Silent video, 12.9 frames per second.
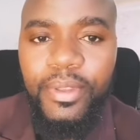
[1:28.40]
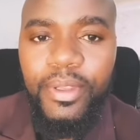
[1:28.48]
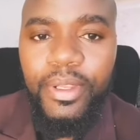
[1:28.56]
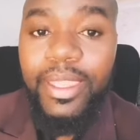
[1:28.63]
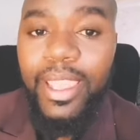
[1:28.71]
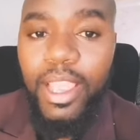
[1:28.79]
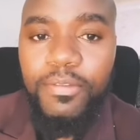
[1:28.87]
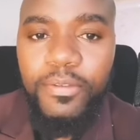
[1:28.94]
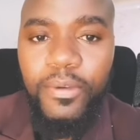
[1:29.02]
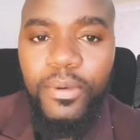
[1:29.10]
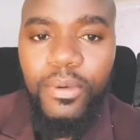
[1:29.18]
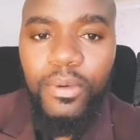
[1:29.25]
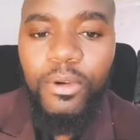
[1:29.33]
careful
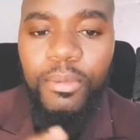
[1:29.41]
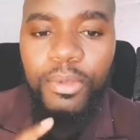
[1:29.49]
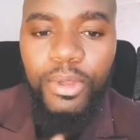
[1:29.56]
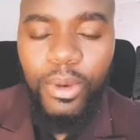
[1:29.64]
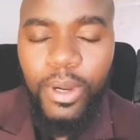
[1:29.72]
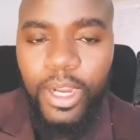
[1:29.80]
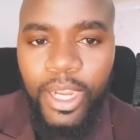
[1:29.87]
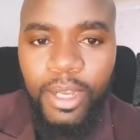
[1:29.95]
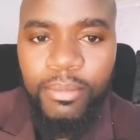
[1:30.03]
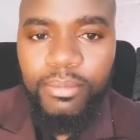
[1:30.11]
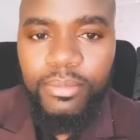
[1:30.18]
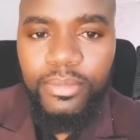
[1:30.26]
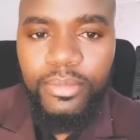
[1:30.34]
whom you will come
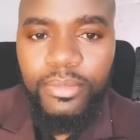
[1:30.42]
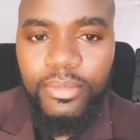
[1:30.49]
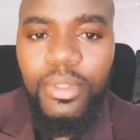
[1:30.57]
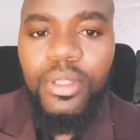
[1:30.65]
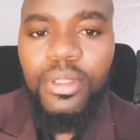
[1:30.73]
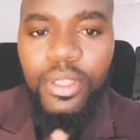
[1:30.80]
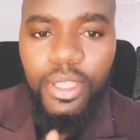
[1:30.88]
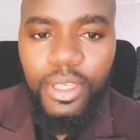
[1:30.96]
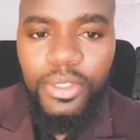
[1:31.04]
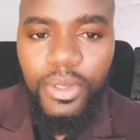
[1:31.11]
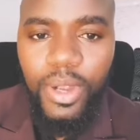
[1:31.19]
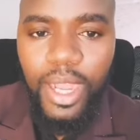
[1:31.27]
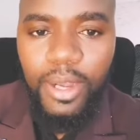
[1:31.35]
in
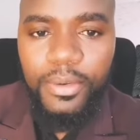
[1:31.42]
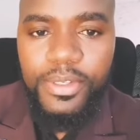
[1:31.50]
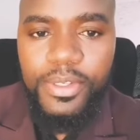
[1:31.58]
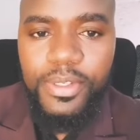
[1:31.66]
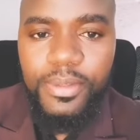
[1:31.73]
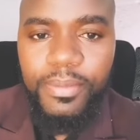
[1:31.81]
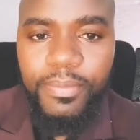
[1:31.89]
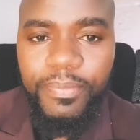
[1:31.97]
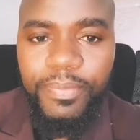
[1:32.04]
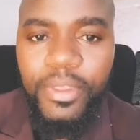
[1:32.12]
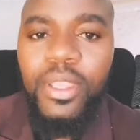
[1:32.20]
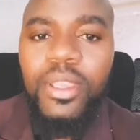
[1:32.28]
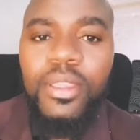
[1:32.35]
your house.
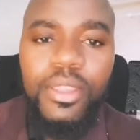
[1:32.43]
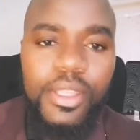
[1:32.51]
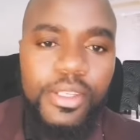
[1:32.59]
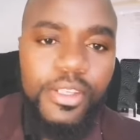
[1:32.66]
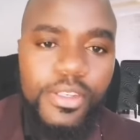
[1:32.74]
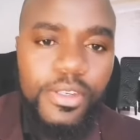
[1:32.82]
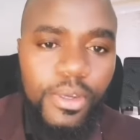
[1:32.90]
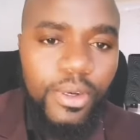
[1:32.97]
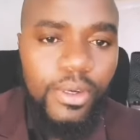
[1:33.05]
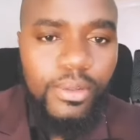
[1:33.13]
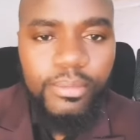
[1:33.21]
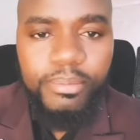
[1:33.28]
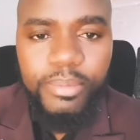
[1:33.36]
This is your
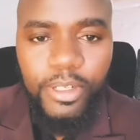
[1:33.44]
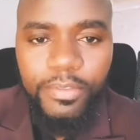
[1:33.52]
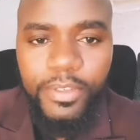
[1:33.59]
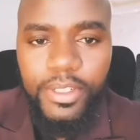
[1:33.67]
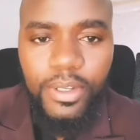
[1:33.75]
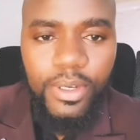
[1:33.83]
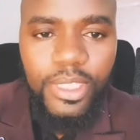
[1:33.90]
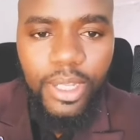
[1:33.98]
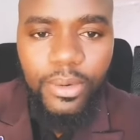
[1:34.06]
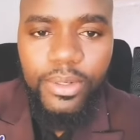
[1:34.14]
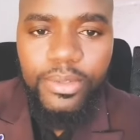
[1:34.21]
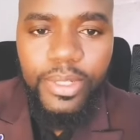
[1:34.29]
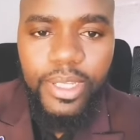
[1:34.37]
prophet, Dr.
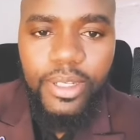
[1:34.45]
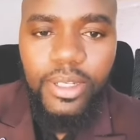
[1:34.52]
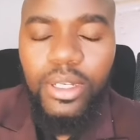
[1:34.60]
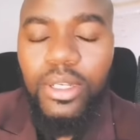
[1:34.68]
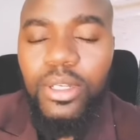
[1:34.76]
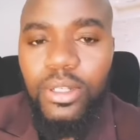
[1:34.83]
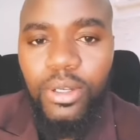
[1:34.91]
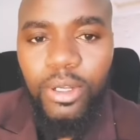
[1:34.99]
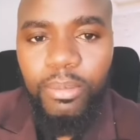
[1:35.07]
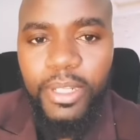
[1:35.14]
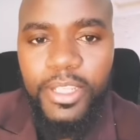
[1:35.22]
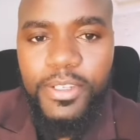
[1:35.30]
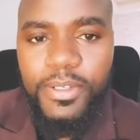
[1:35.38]
Rodrick. God
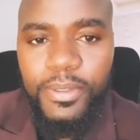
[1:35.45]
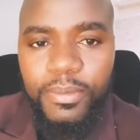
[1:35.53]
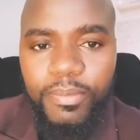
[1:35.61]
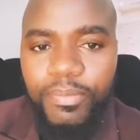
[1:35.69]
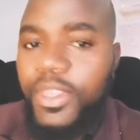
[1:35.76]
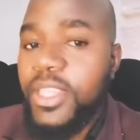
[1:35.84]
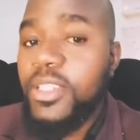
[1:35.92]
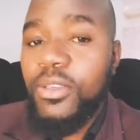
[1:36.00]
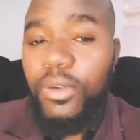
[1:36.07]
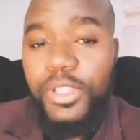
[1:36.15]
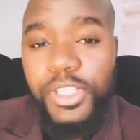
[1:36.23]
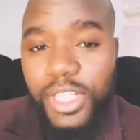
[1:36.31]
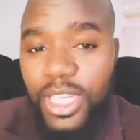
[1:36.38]
bless you. This is
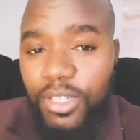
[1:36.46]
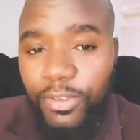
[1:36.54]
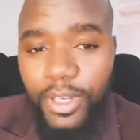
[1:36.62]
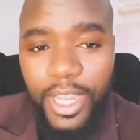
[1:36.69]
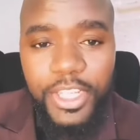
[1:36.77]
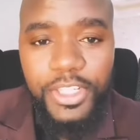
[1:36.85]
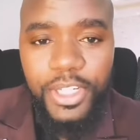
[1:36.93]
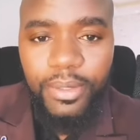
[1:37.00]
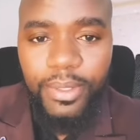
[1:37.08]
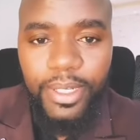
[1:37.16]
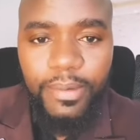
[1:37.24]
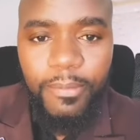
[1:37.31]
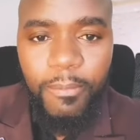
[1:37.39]
not just for Nigeria,
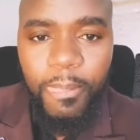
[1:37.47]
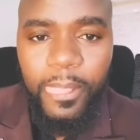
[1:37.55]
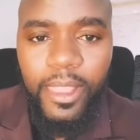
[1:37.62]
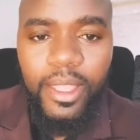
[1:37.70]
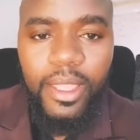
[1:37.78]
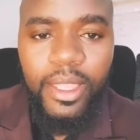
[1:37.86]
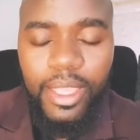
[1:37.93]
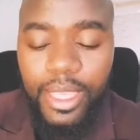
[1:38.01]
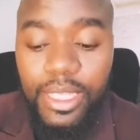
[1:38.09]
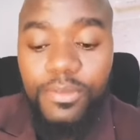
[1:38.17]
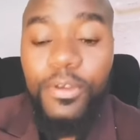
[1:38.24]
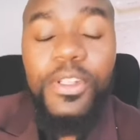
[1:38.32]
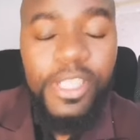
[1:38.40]
it's
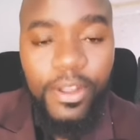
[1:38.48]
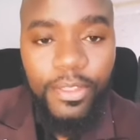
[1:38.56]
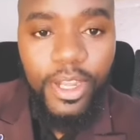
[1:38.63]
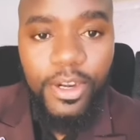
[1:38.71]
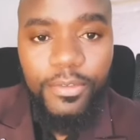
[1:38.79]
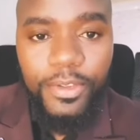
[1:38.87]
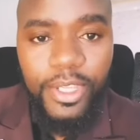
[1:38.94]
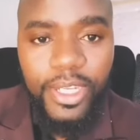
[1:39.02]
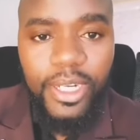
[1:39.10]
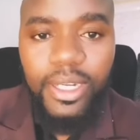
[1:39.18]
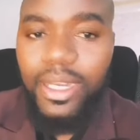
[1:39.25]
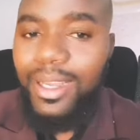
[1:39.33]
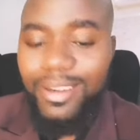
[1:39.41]
for South
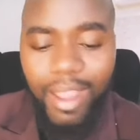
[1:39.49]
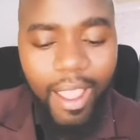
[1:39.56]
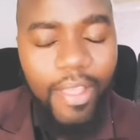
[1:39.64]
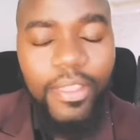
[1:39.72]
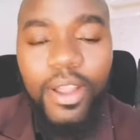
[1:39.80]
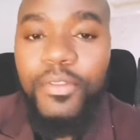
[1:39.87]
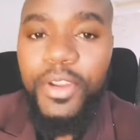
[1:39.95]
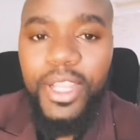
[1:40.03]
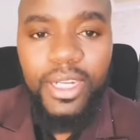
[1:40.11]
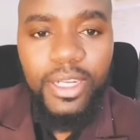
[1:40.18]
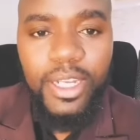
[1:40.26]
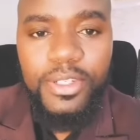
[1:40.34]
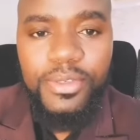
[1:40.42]
Africa and other African
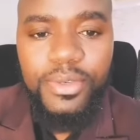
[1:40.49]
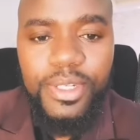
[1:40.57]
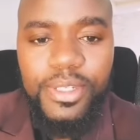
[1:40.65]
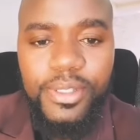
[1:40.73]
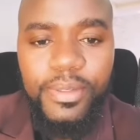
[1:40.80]
countries.